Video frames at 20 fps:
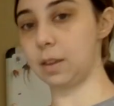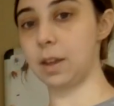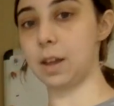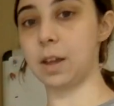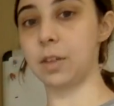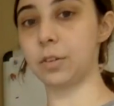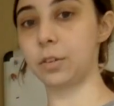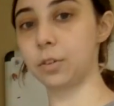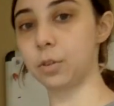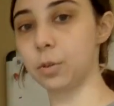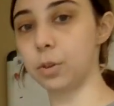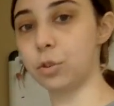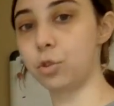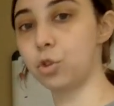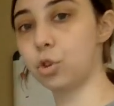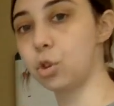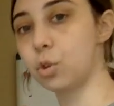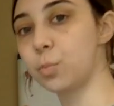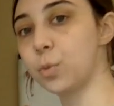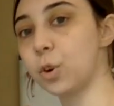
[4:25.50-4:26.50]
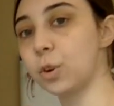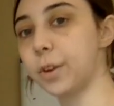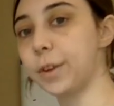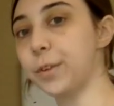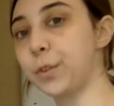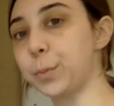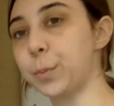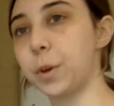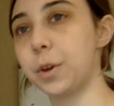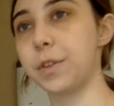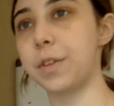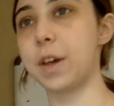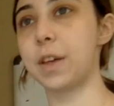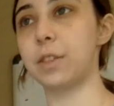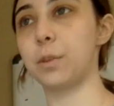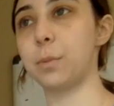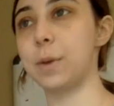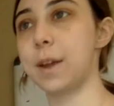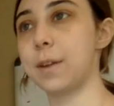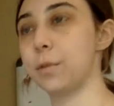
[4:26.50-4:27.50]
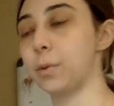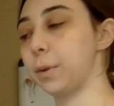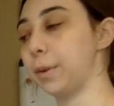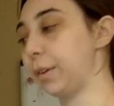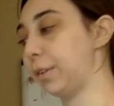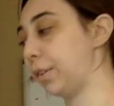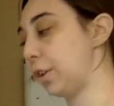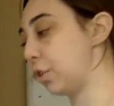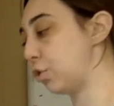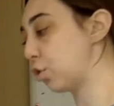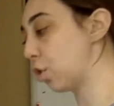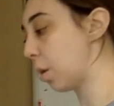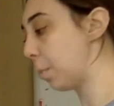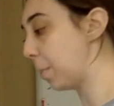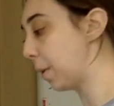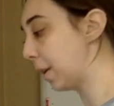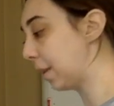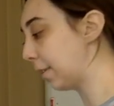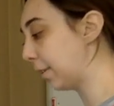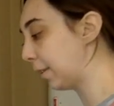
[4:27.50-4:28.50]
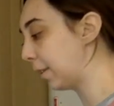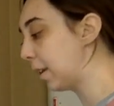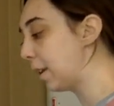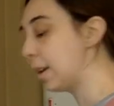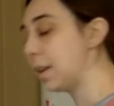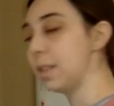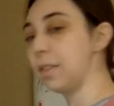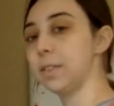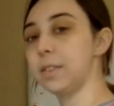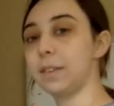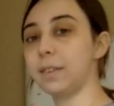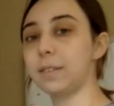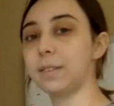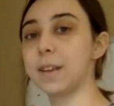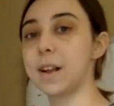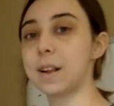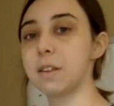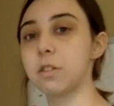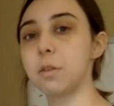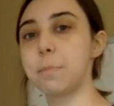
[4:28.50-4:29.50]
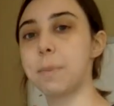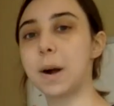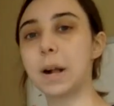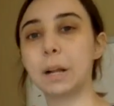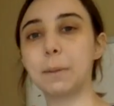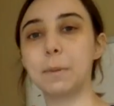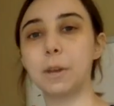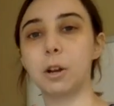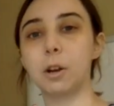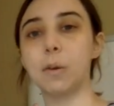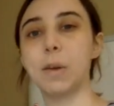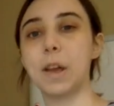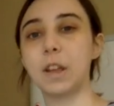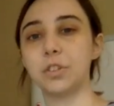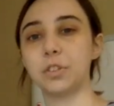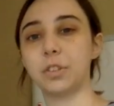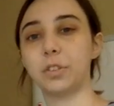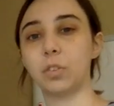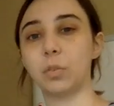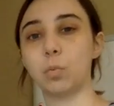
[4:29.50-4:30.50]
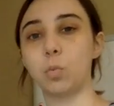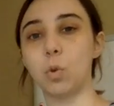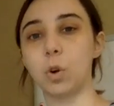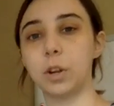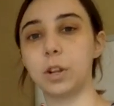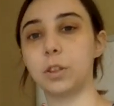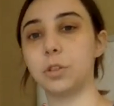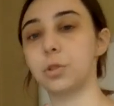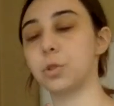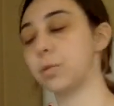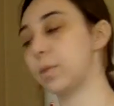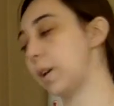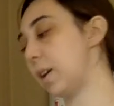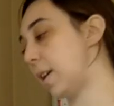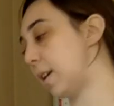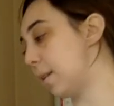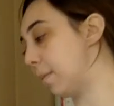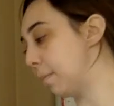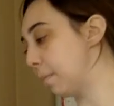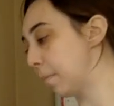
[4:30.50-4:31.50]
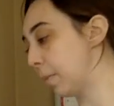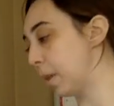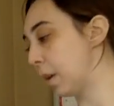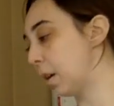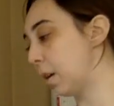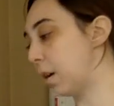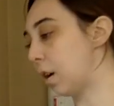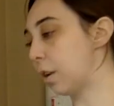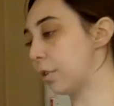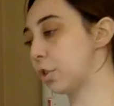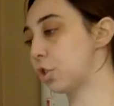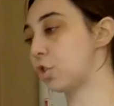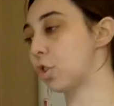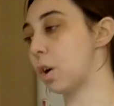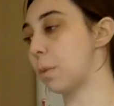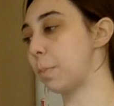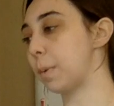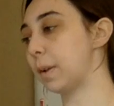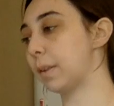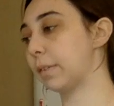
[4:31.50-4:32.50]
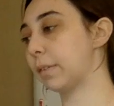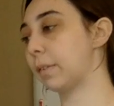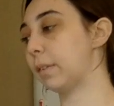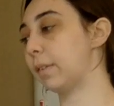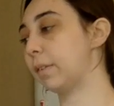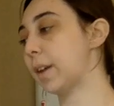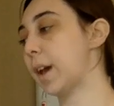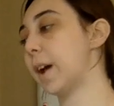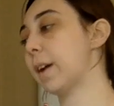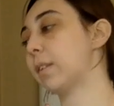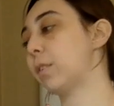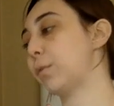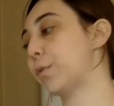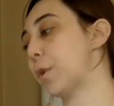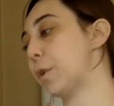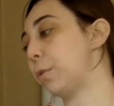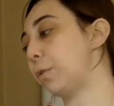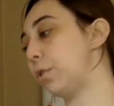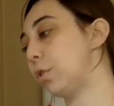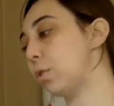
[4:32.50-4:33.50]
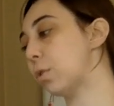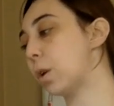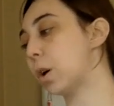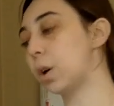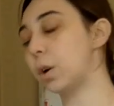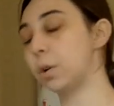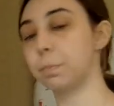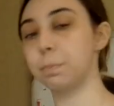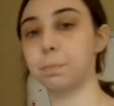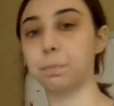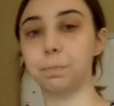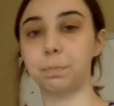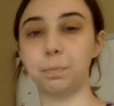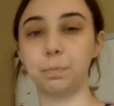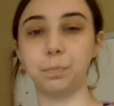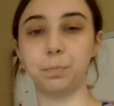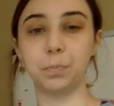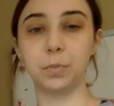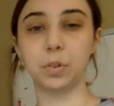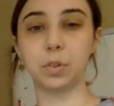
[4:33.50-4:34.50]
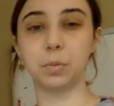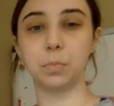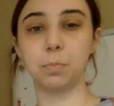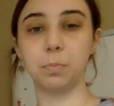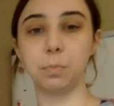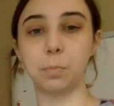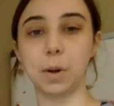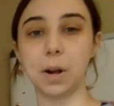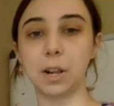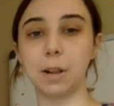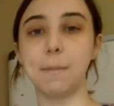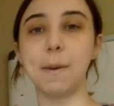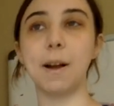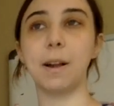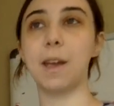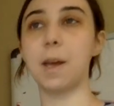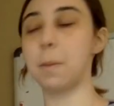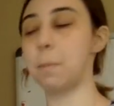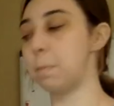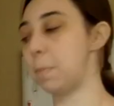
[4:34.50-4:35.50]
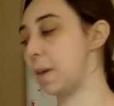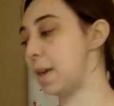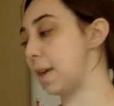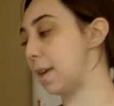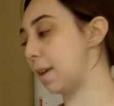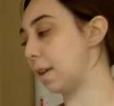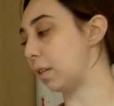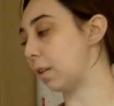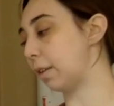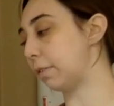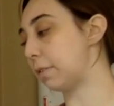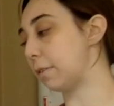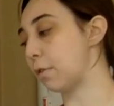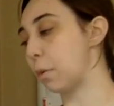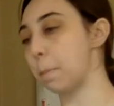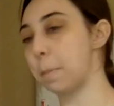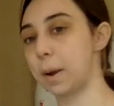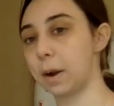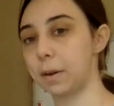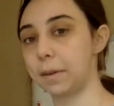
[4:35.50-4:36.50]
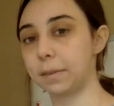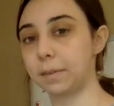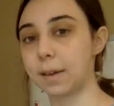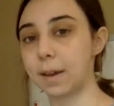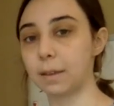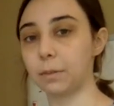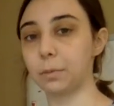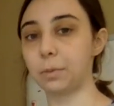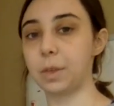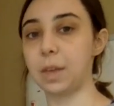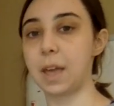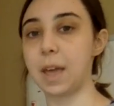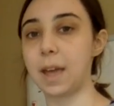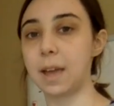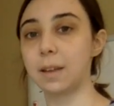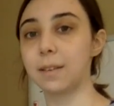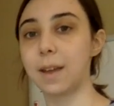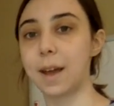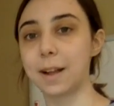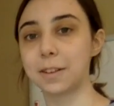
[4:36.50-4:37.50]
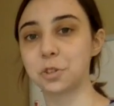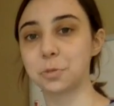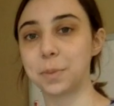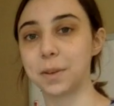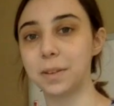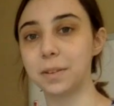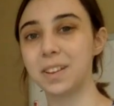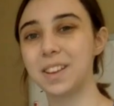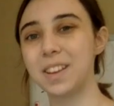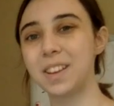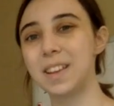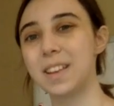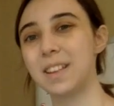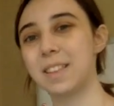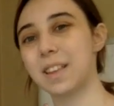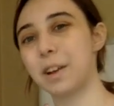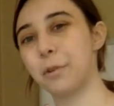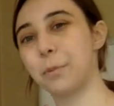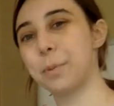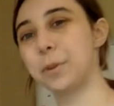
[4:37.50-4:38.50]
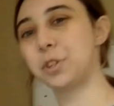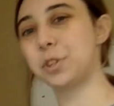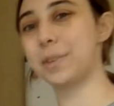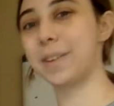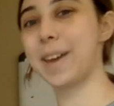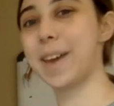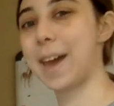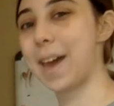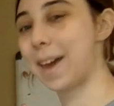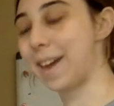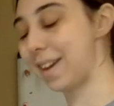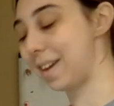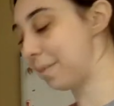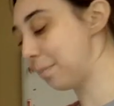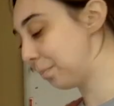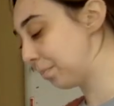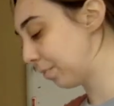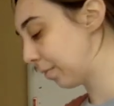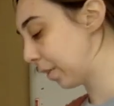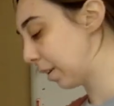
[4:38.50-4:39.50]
And there's only 2 more notes below that we ever really see. Trumpets, this is kind of the bottom of your range. This is 1 and 3 on the trumpets. Saxophones, you all bottom out at B unless you have a bari sax with the A attachment. That would put you at A.